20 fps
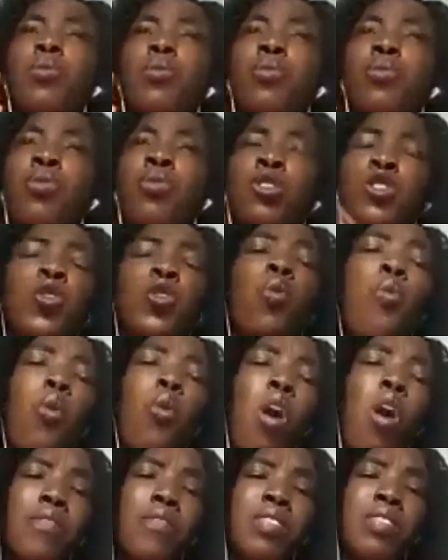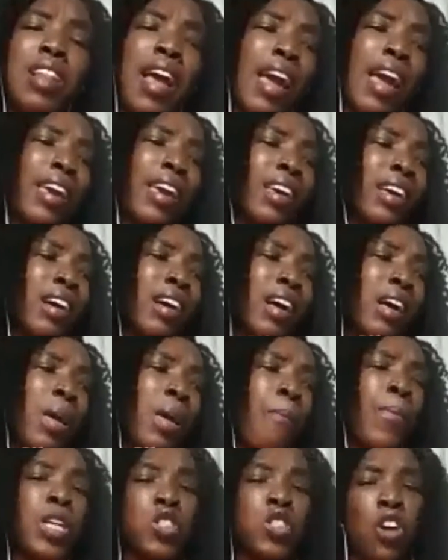Would you want like a
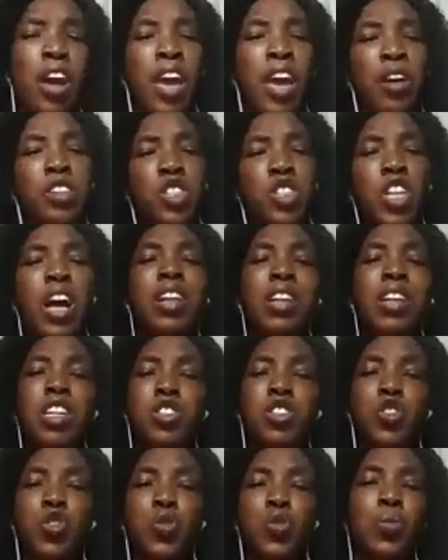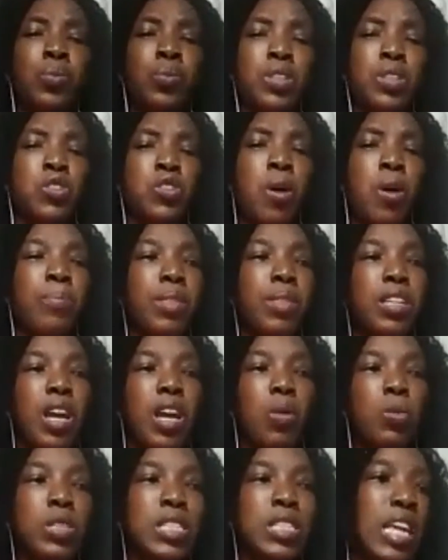major health challenge to be something
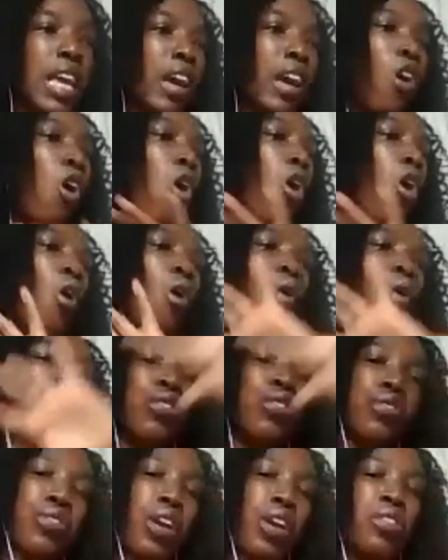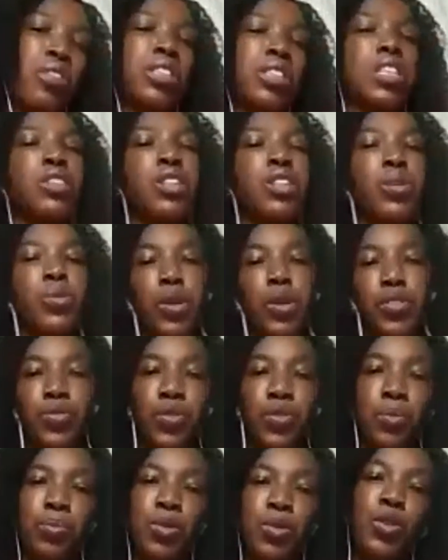that would take all the fairy tale away
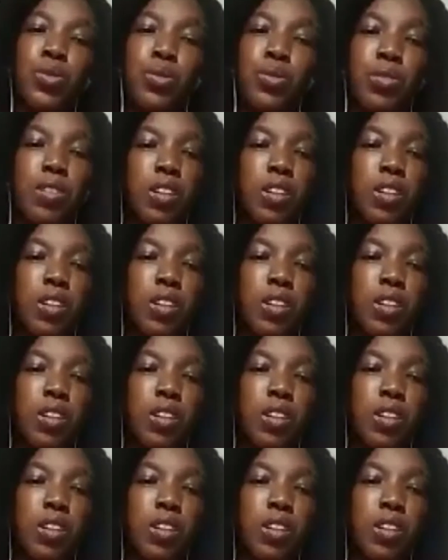from you?